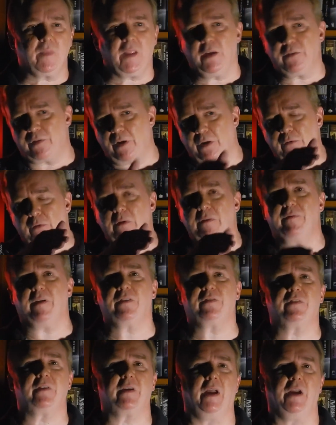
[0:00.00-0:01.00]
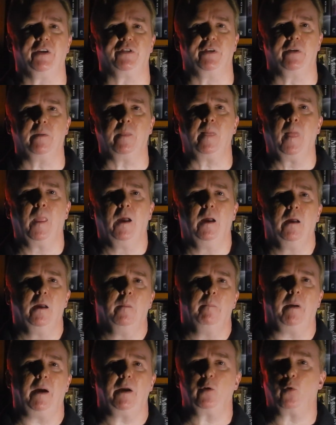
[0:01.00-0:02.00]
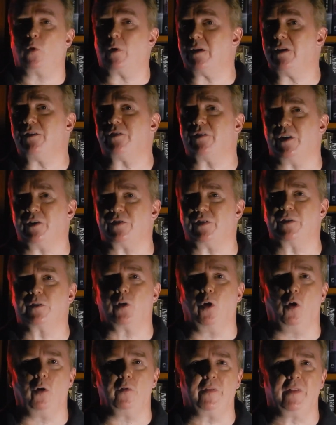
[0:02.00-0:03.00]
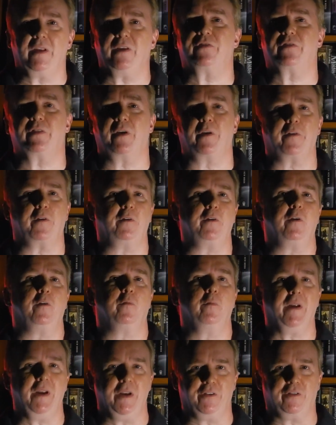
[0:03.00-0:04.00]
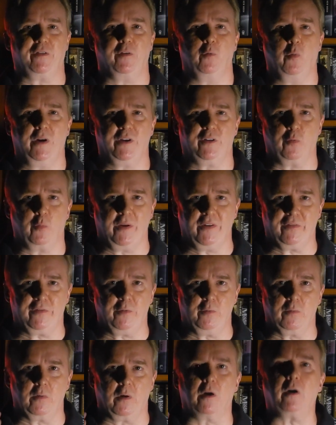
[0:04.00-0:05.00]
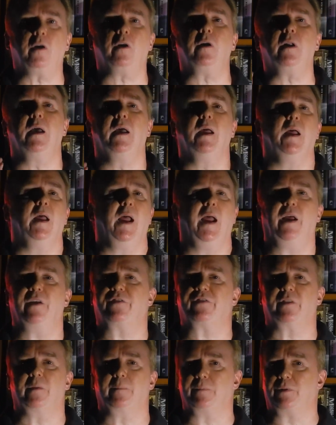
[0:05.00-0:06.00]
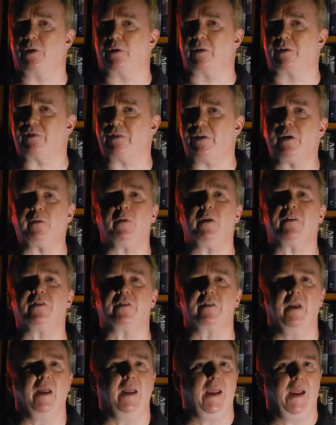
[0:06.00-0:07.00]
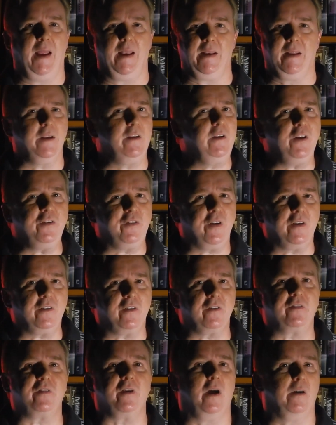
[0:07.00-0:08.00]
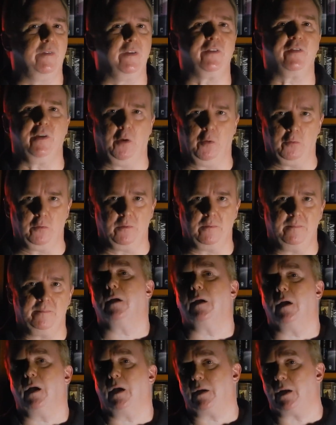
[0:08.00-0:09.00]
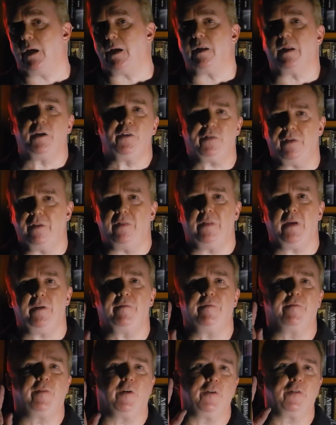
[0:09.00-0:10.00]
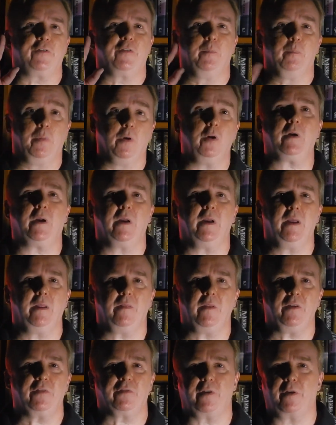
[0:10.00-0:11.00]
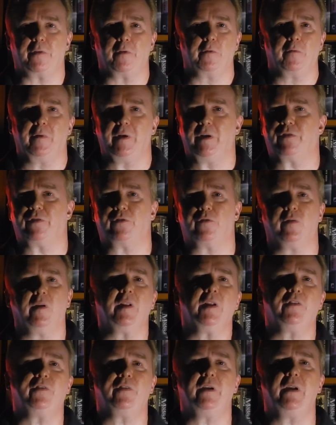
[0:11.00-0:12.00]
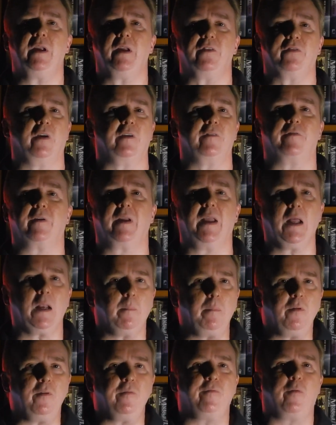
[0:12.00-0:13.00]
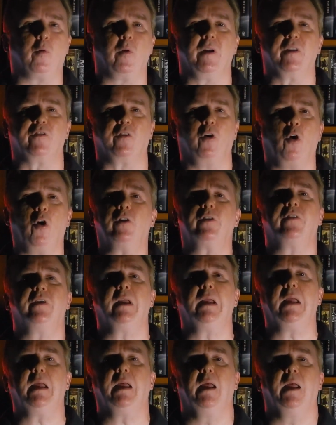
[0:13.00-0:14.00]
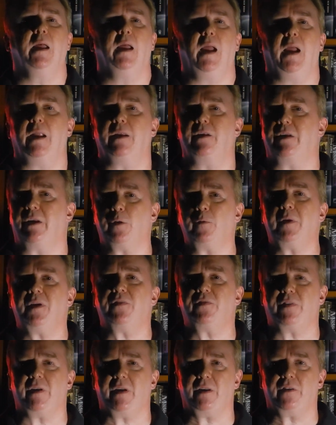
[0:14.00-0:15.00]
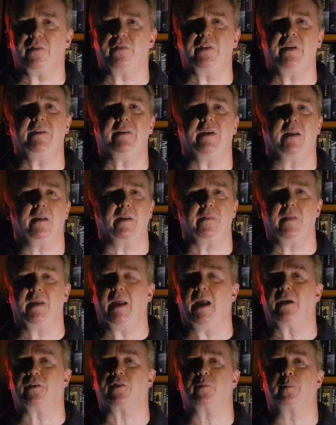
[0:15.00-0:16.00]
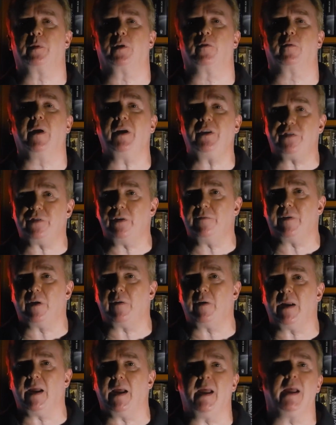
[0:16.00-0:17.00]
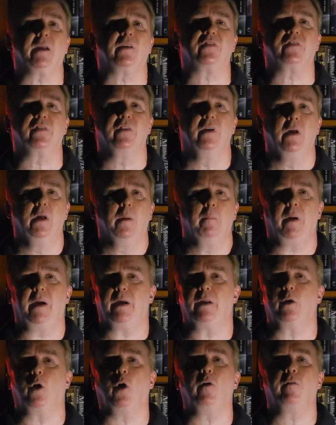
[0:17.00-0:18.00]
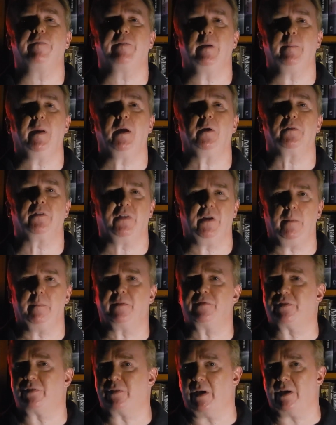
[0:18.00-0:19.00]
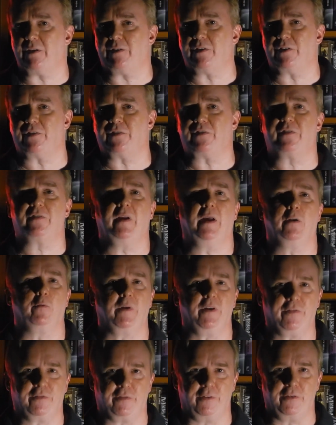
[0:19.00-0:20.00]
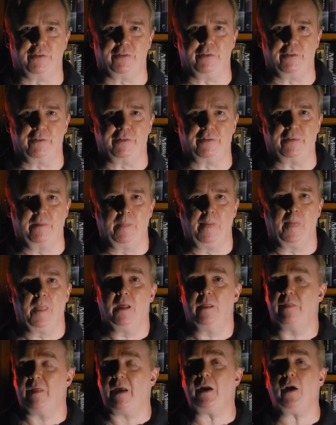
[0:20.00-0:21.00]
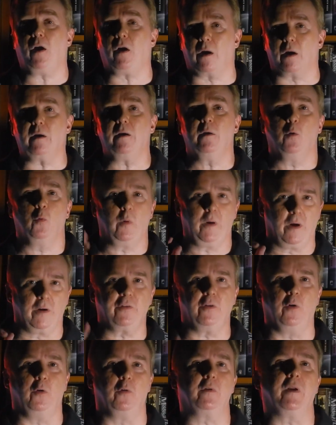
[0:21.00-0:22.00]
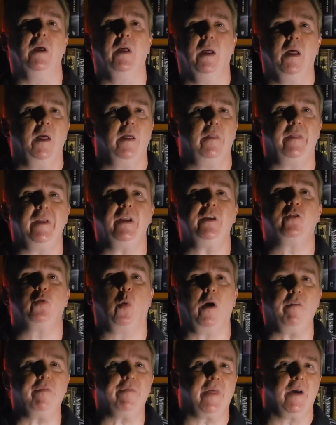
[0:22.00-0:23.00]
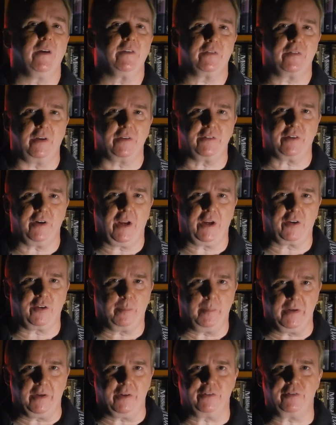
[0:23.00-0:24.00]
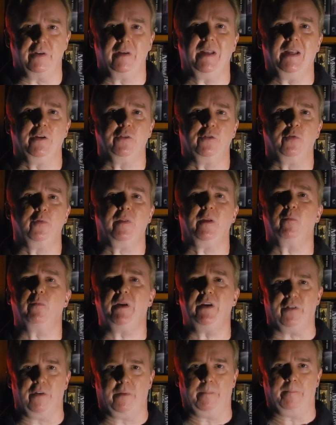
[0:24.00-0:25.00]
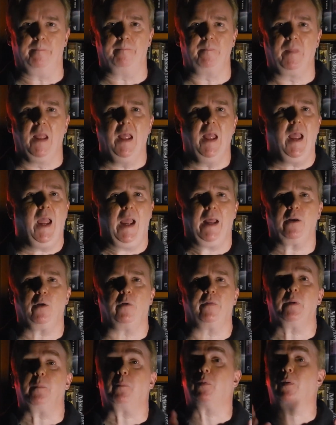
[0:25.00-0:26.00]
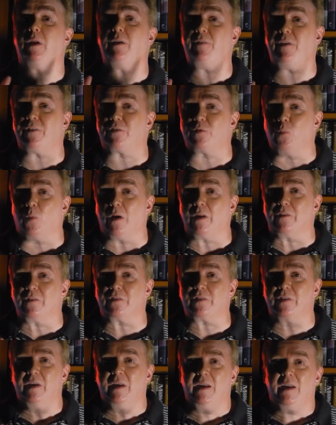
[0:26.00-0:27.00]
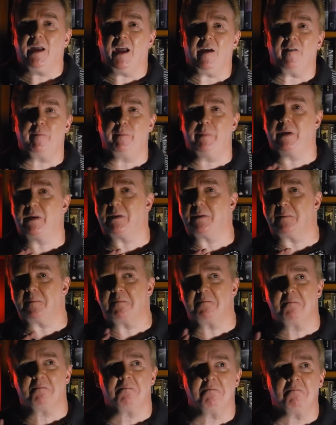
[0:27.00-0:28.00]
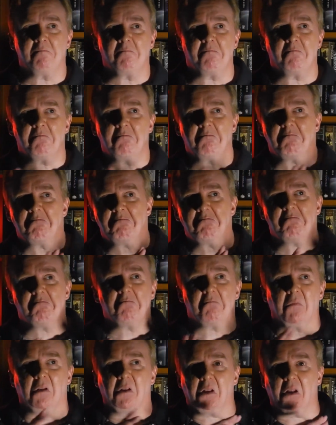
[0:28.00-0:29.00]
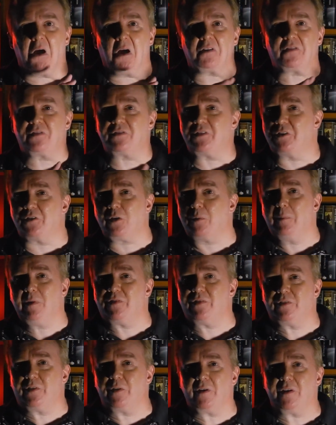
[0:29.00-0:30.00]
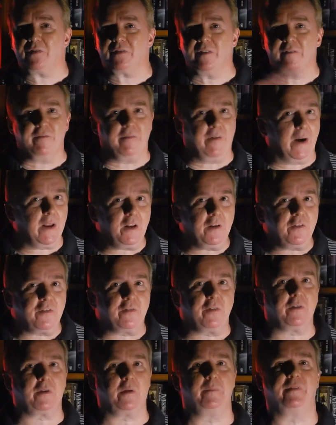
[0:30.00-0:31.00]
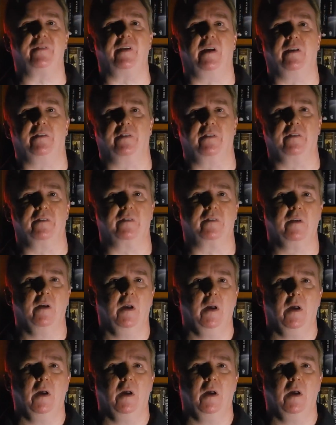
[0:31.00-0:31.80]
is under investigation by an organization called the Southern Reach, which we soon learn has some dark secrets and hidden agendas of its own. Annihilation, the first book in the Southern Reach trilogy, is unforgettable for its haunting and eerie scenes detailing the exploration of Area X by an all-female team of scientists and researchers. They are, we are told, the 12th such expedition into the region, and all the previous ones have been lost under mysterious and violent circumstances.